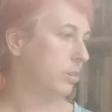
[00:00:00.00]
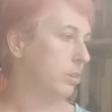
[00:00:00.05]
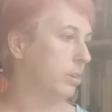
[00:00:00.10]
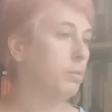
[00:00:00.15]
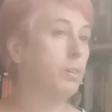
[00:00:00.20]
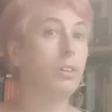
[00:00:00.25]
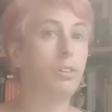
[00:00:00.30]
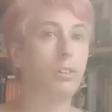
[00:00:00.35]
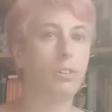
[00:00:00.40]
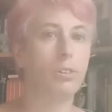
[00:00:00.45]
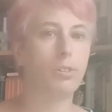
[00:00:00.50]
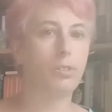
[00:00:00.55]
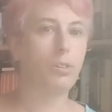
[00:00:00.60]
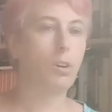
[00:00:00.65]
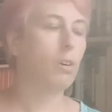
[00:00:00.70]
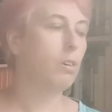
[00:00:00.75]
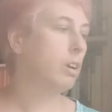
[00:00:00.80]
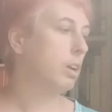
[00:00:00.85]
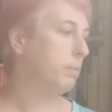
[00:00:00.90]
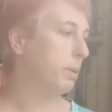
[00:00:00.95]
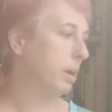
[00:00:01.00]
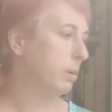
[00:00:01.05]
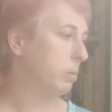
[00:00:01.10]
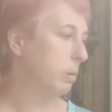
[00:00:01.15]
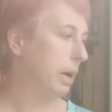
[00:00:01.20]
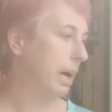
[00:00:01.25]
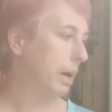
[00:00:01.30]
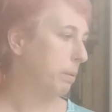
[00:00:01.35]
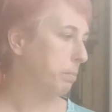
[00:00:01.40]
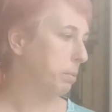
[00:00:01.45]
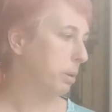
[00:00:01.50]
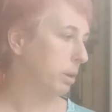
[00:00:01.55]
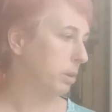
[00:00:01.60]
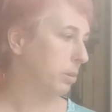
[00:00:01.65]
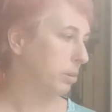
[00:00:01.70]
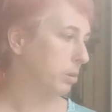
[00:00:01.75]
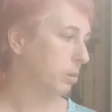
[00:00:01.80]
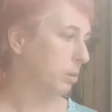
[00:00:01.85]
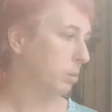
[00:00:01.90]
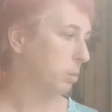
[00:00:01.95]
original story about what
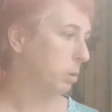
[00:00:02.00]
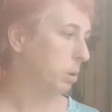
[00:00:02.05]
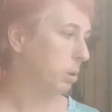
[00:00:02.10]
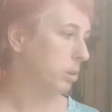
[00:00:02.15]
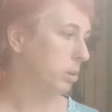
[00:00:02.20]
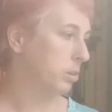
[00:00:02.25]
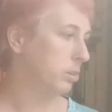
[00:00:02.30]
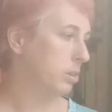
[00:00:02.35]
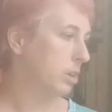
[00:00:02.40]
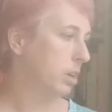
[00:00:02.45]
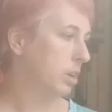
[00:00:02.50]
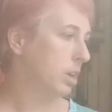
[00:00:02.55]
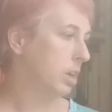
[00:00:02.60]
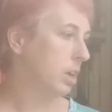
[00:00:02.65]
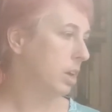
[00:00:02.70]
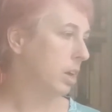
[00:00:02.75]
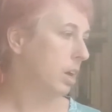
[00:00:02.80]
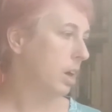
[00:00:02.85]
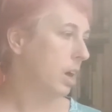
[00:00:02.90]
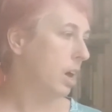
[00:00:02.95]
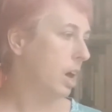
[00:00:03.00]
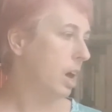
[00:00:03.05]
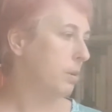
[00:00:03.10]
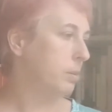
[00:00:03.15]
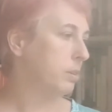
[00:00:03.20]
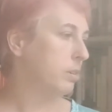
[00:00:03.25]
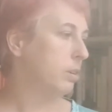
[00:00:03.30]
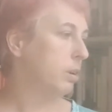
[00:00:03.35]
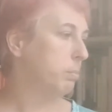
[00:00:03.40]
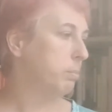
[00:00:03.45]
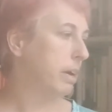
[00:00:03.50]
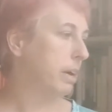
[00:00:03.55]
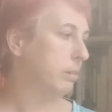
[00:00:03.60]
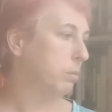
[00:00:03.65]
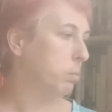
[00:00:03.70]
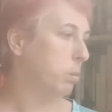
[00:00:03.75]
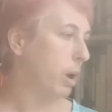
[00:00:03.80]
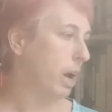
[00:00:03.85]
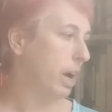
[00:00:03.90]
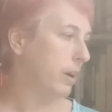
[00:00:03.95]
happened was, I was not made
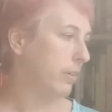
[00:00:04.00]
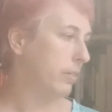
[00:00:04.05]
aware of